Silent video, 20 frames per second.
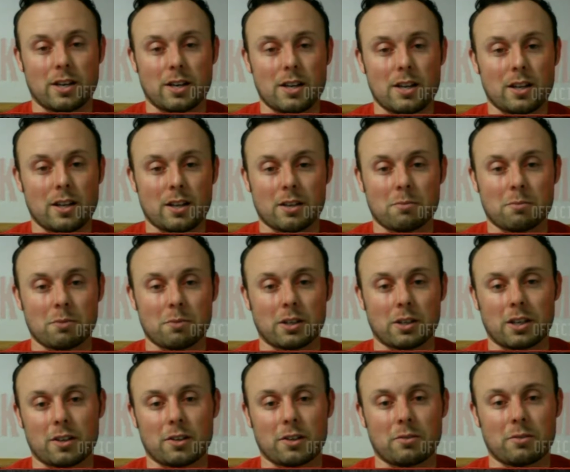I like them
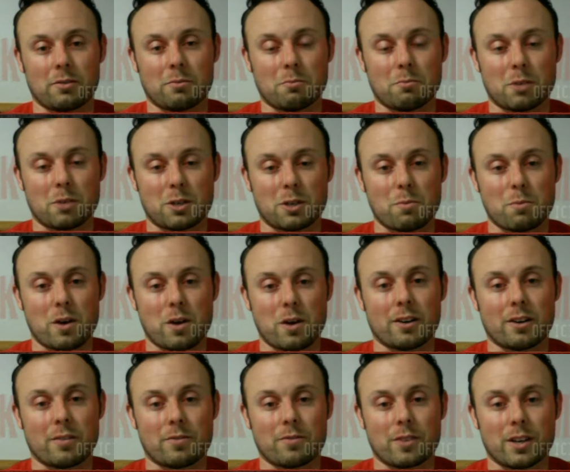together much
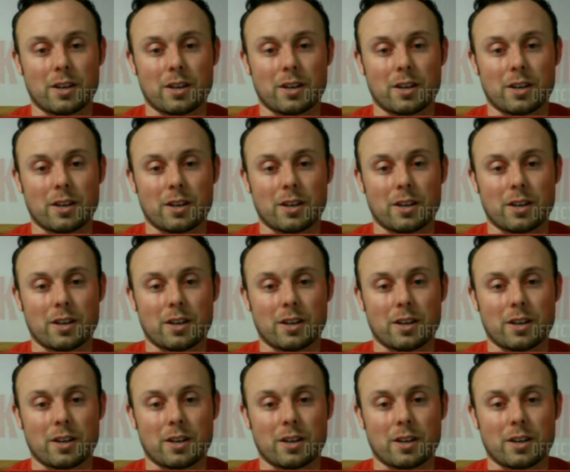better.